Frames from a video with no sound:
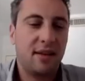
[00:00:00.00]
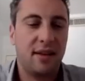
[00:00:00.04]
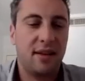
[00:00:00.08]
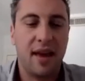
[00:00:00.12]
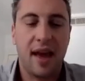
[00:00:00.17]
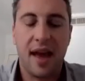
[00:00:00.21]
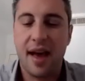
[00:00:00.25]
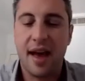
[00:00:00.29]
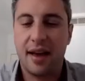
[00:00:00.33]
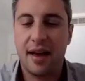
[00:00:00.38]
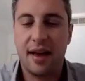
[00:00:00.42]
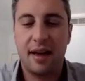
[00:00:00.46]

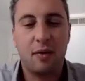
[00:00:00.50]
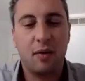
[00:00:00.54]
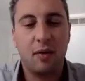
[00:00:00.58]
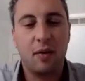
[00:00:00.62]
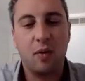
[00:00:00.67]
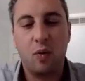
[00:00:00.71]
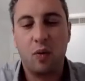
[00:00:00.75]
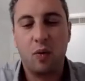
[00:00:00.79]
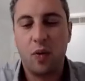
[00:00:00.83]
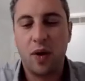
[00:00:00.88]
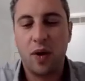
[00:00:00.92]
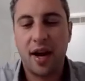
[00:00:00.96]
yeah and
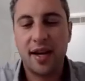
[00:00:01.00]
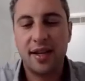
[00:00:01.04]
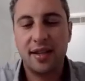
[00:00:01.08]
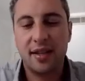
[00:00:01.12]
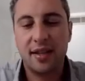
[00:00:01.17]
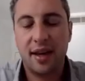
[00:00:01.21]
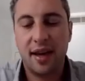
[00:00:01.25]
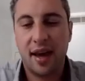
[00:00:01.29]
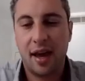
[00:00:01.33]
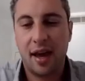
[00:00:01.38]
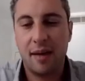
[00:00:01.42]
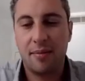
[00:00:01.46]
when i
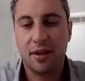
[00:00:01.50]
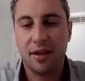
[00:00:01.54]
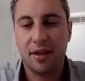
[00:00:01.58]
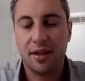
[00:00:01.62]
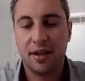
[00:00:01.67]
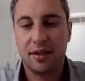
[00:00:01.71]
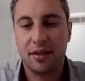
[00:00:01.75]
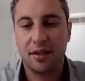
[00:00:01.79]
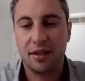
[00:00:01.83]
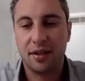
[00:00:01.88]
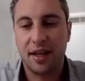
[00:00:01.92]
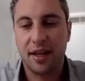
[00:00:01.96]
say
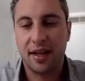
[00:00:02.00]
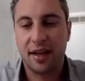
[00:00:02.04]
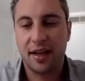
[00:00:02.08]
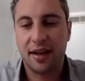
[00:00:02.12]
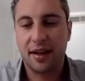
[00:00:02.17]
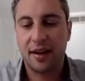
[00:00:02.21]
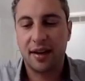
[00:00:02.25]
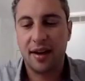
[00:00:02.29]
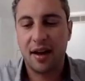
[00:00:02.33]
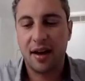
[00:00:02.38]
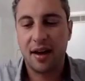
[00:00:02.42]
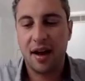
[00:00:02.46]
apolitical like
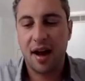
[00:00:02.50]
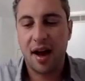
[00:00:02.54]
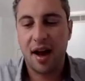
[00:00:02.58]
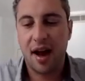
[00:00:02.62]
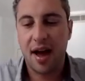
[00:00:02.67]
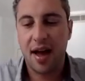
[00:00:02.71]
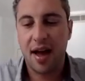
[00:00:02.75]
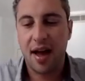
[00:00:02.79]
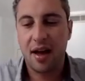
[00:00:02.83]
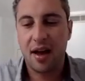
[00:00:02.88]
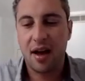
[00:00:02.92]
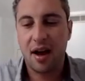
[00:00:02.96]
i
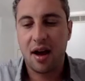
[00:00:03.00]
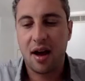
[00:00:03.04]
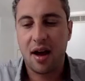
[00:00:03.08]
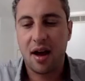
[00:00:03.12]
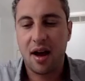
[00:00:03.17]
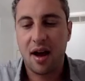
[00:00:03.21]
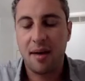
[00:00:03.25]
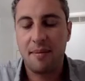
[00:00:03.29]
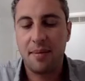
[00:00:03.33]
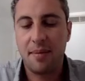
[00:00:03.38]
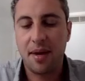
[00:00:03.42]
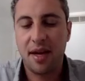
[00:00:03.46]

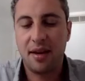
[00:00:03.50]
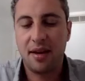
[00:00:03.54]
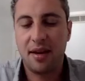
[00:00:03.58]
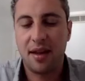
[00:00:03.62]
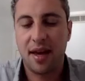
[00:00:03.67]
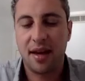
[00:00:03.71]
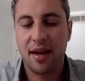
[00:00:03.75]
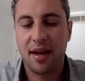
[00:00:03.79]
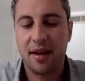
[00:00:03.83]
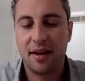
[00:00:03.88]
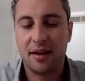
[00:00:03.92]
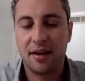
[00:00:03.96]
i mean
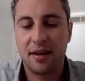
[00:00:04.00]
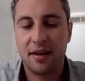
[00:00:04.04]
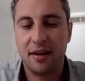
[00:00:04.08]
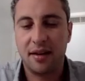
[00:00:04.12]
that it